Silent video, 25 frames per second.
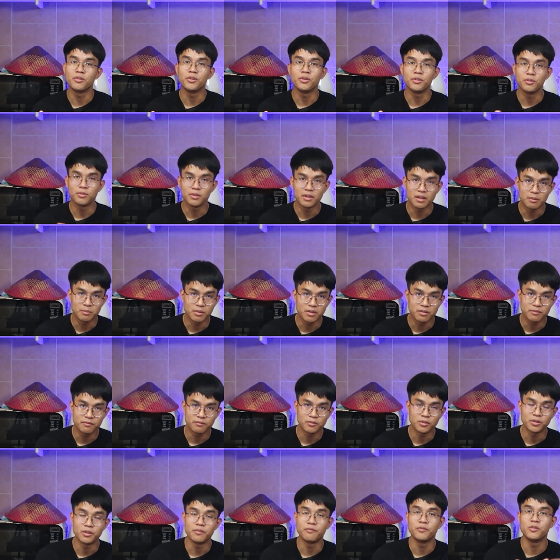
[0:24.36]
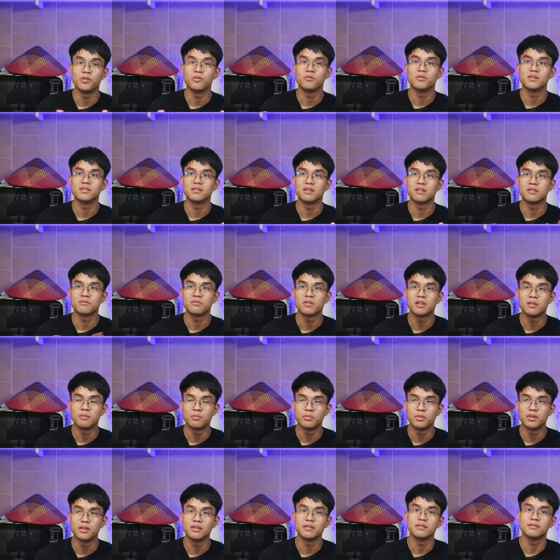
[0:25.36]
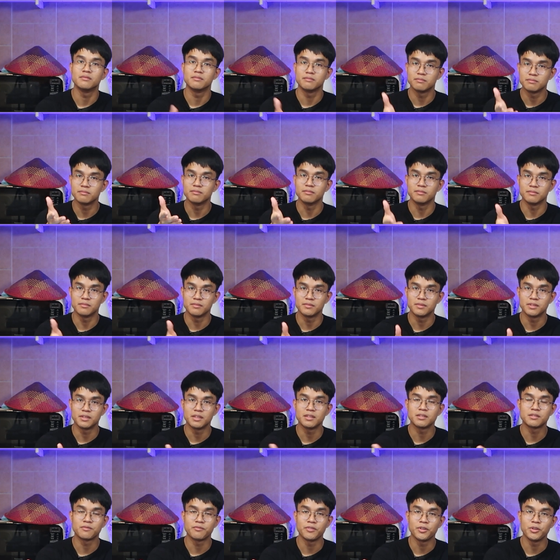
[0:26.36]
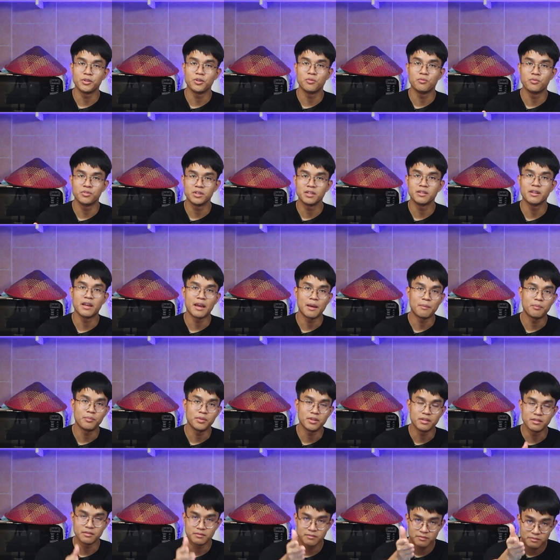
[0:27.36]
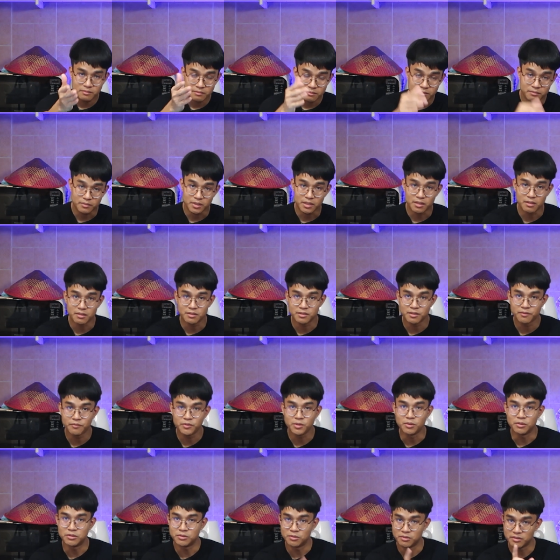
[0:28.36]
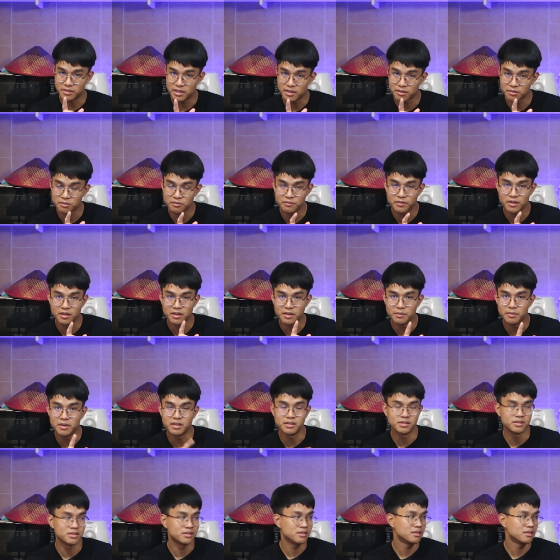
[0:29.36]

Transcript: for you but for the viewers as well, but this video wouldn't happen because of you, so thank you very much.